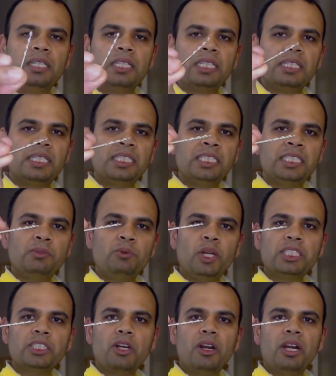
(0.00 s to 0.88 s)
This is what is
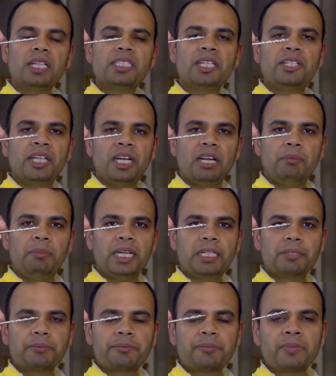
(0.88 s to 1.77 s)
called as a drill bit,
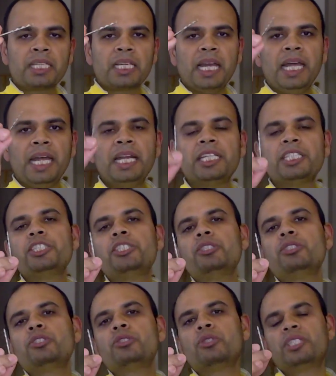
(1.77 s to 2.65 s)
and it is
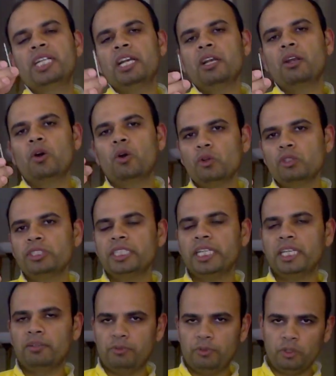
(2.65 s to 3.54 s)
used to drill holes
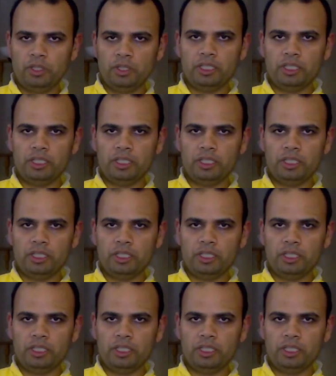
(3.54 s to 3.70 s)
in wood.